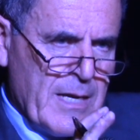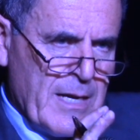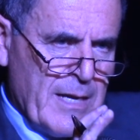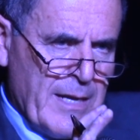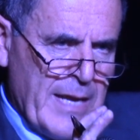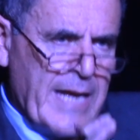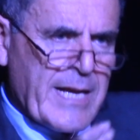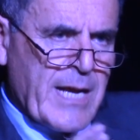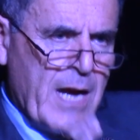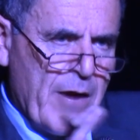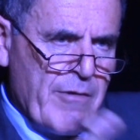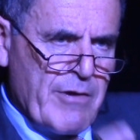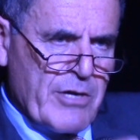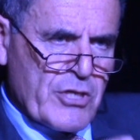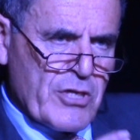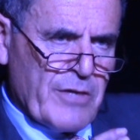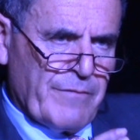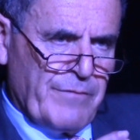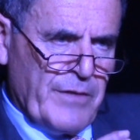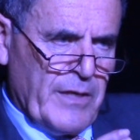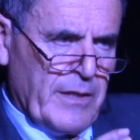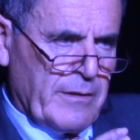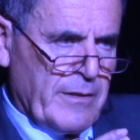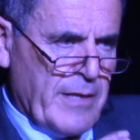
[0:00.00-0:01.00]
like Ari
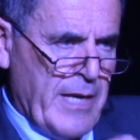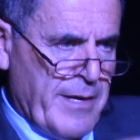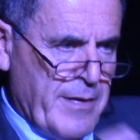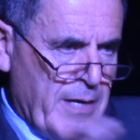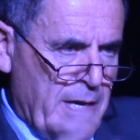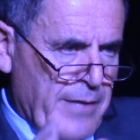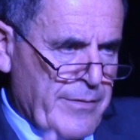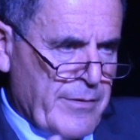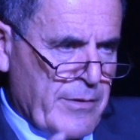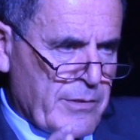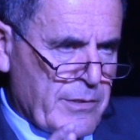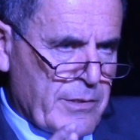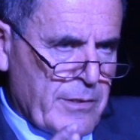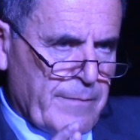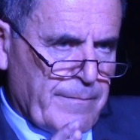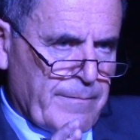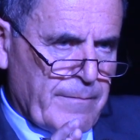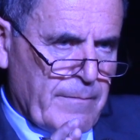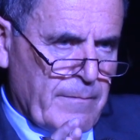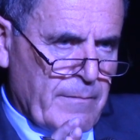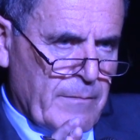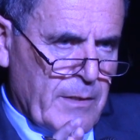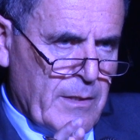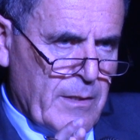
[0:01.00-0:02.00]
Shapid and others,
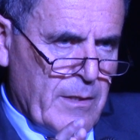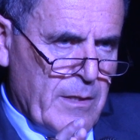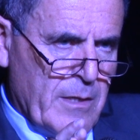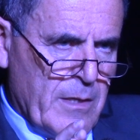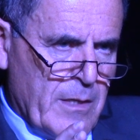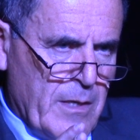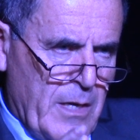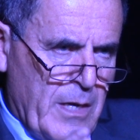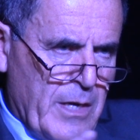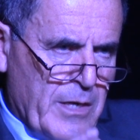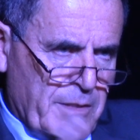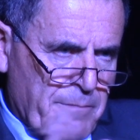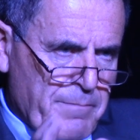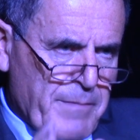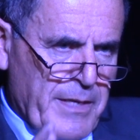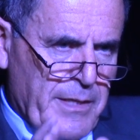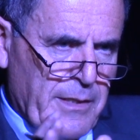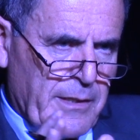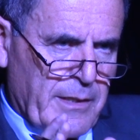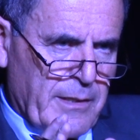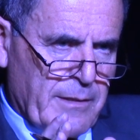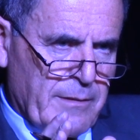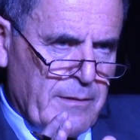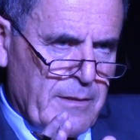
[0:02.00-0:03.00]
are
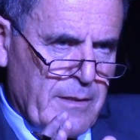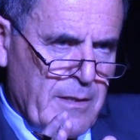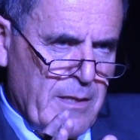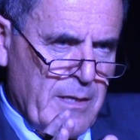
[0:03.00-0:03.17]
admitting it.